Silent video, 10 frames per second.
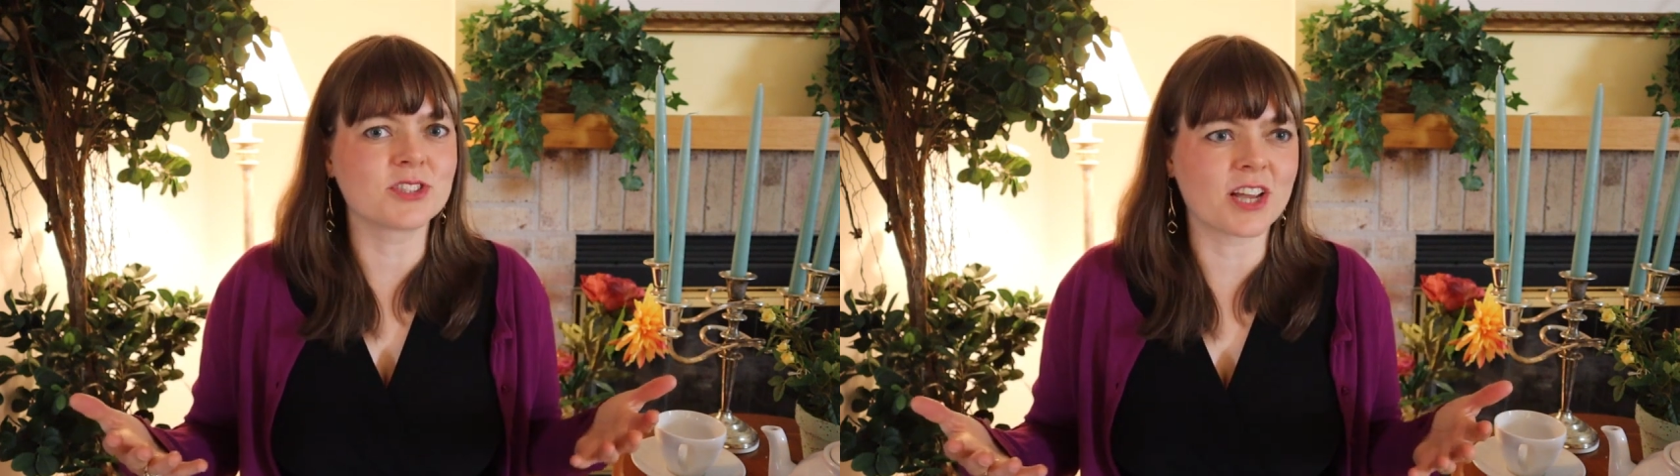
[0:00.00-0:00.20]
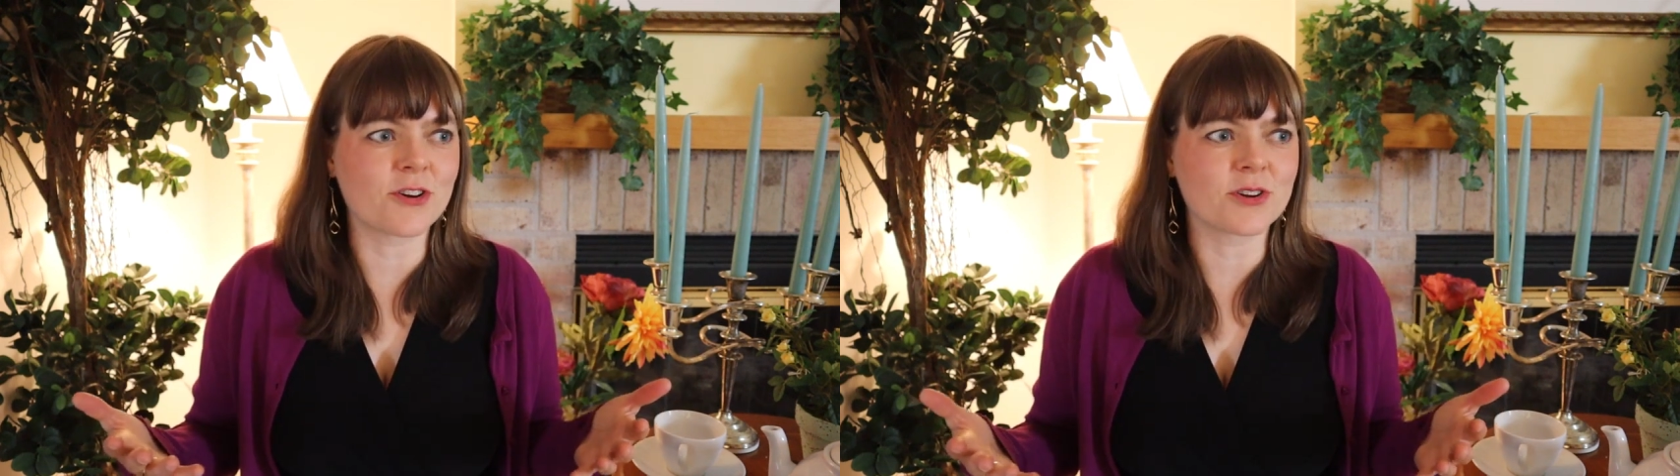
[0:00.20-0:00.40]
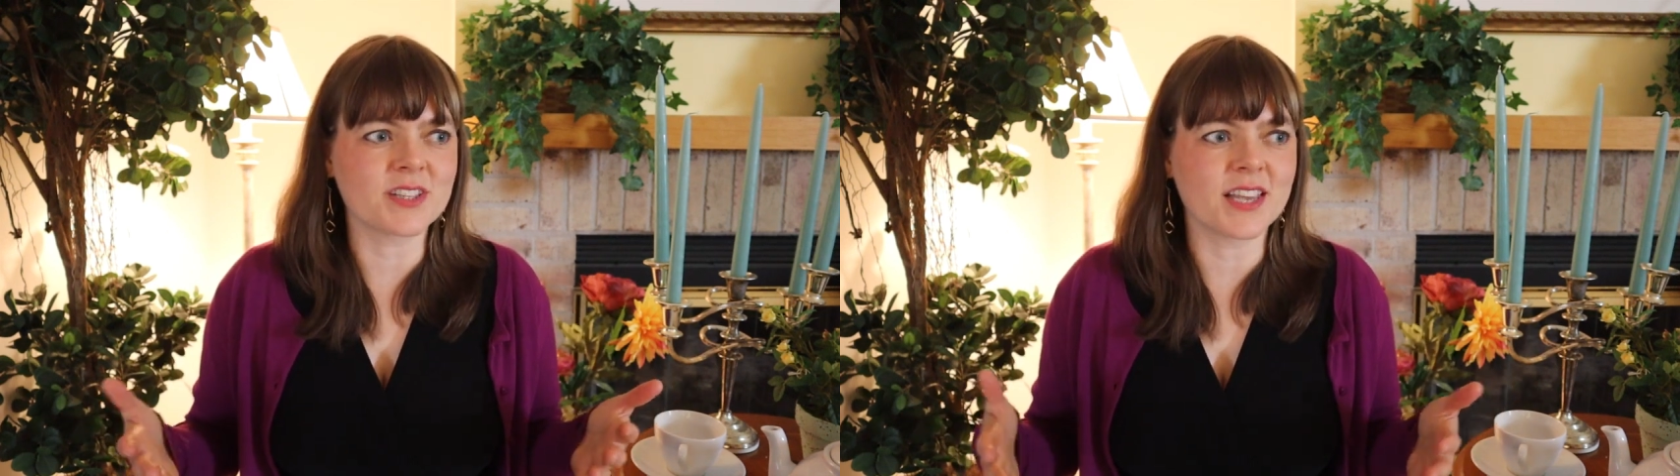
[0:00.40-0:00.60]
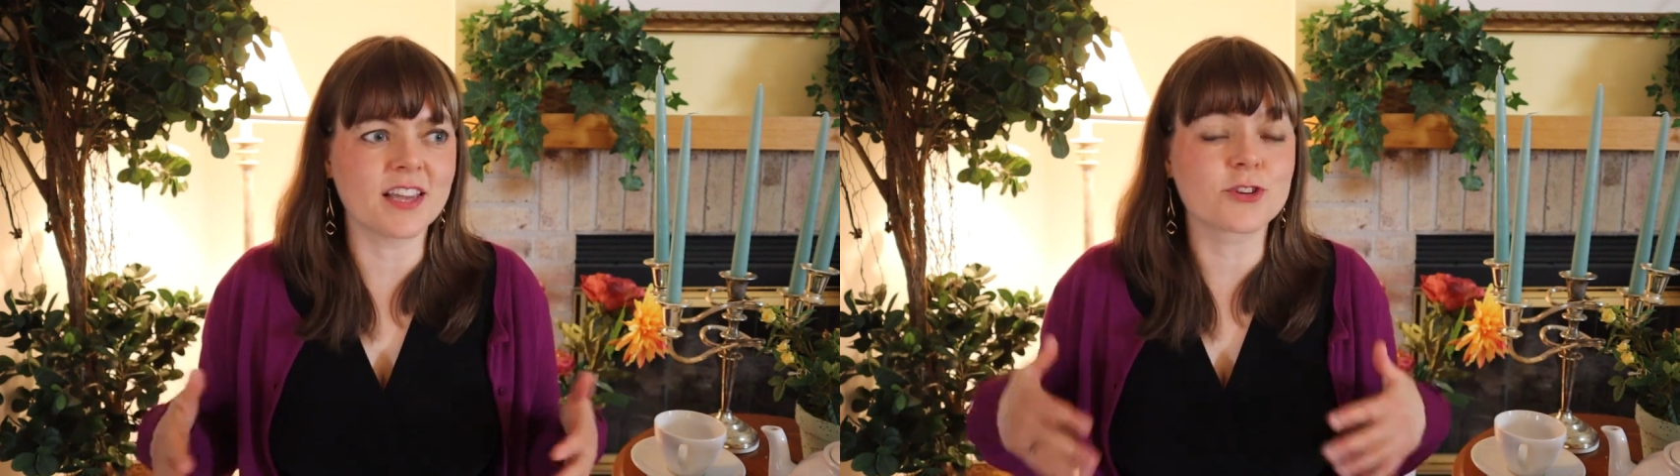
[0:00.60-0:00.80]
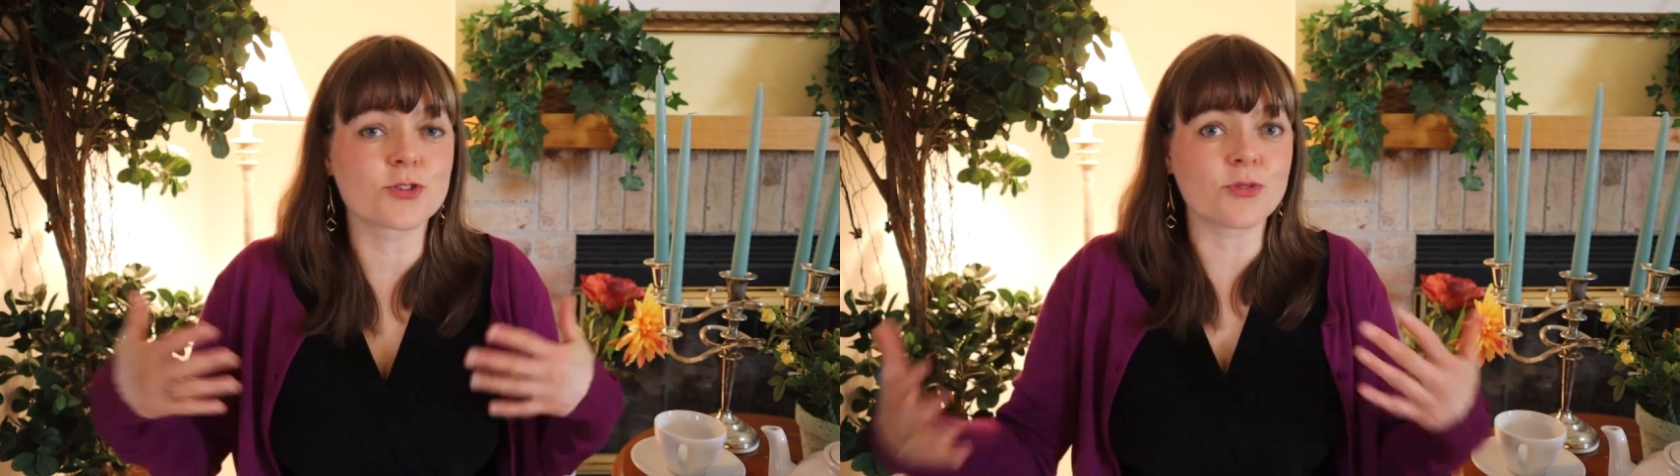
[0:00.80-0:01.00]

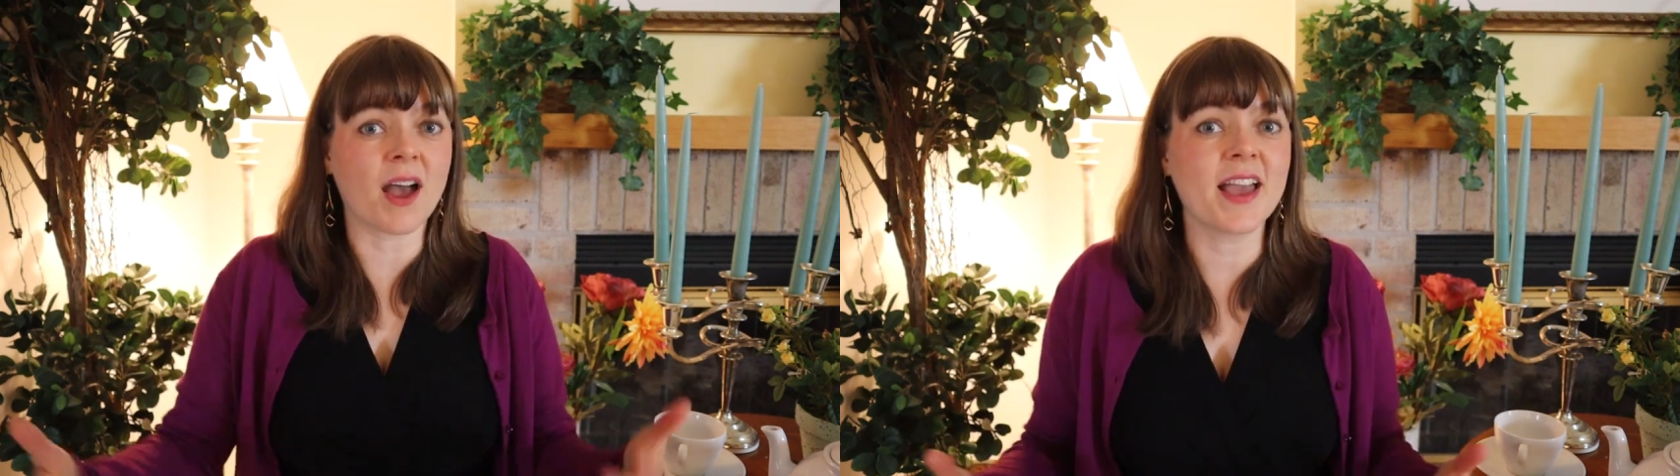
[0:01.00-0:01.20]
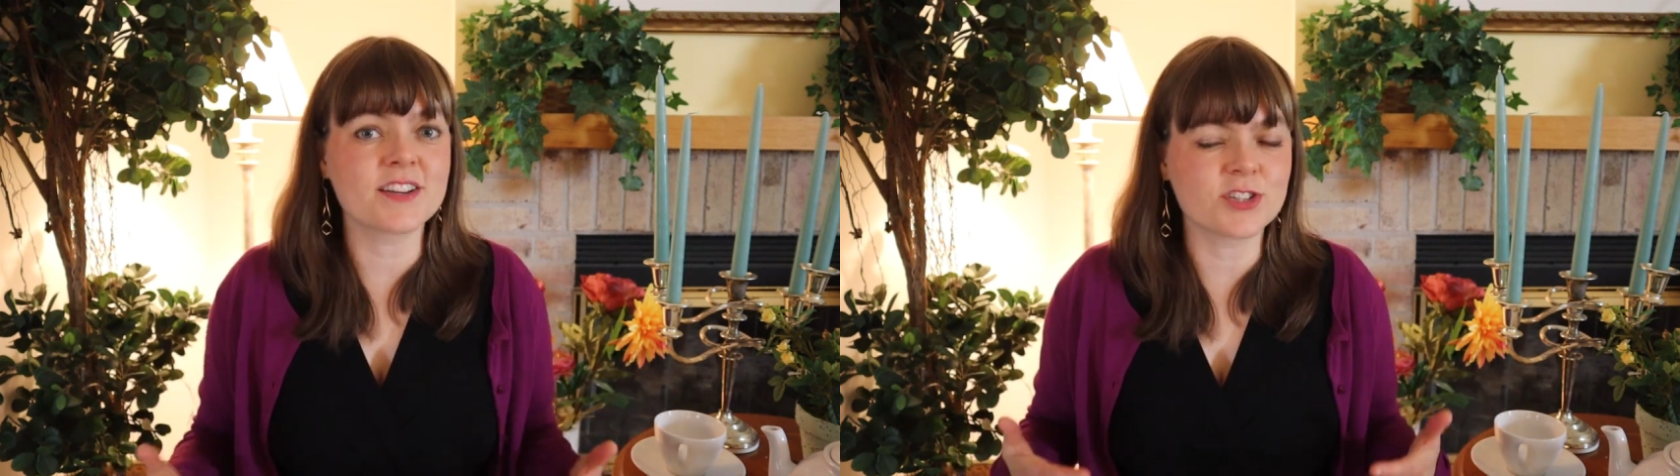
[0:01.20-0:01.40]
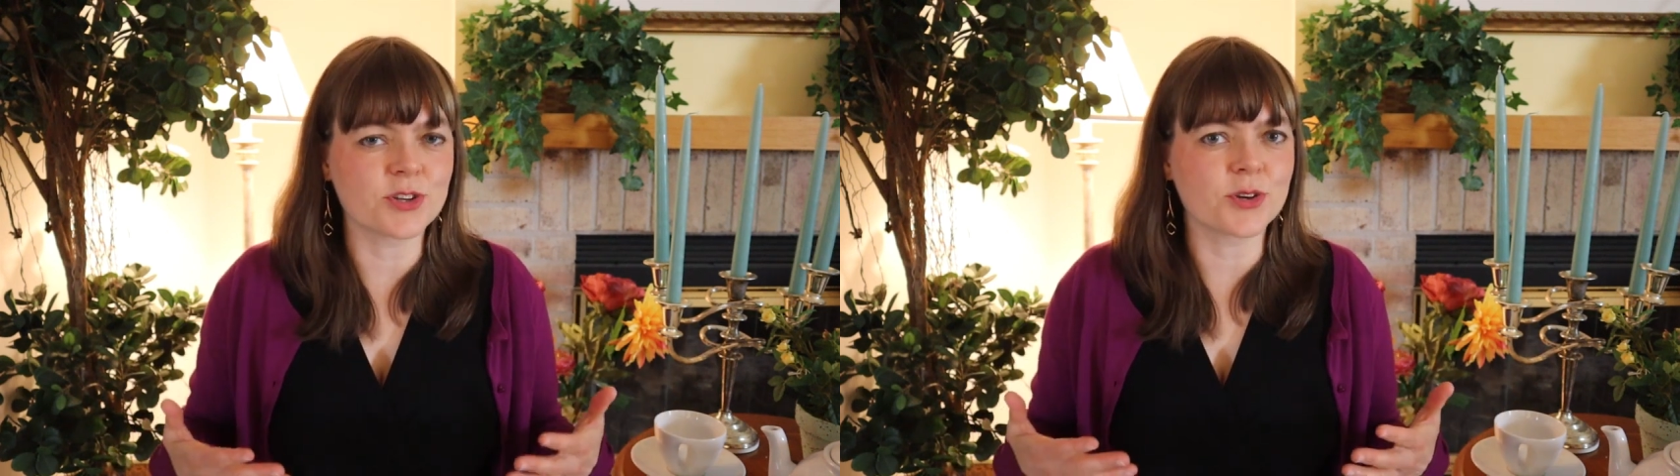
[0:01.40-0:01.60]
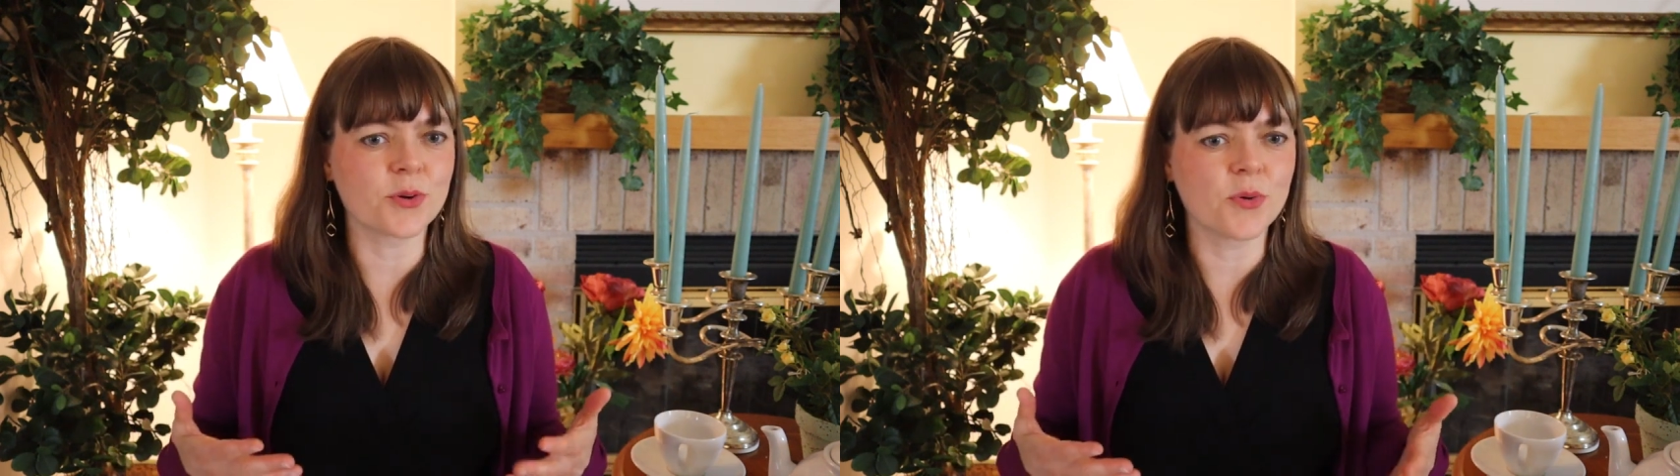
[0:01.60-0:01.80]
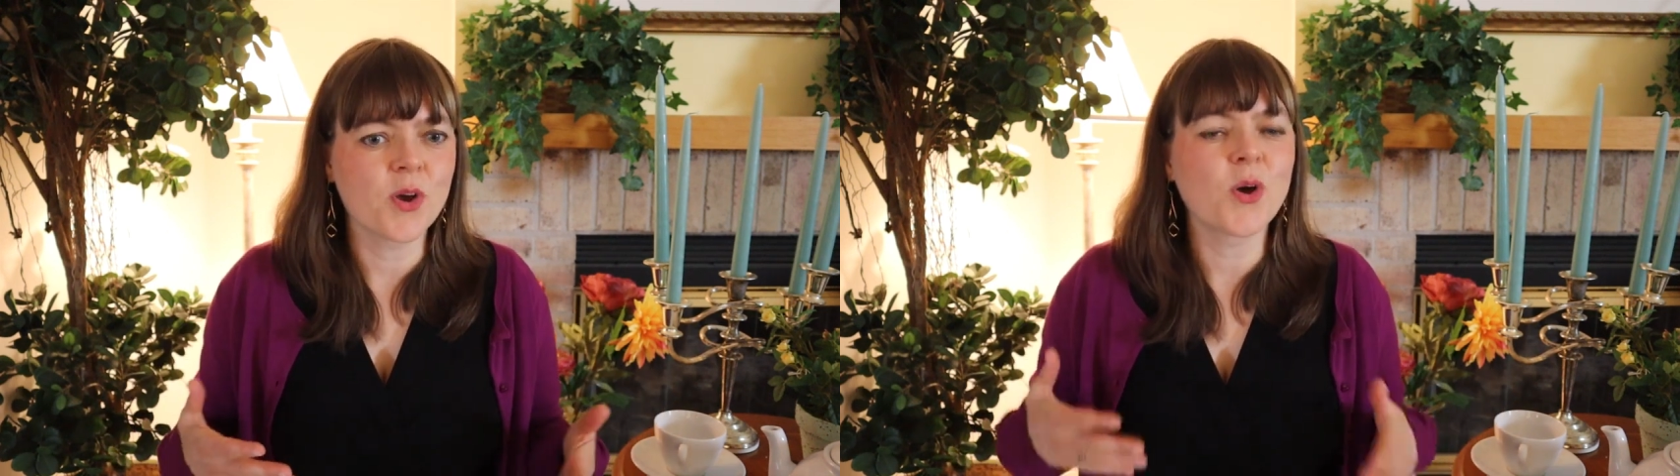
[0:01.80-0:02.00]
generally try to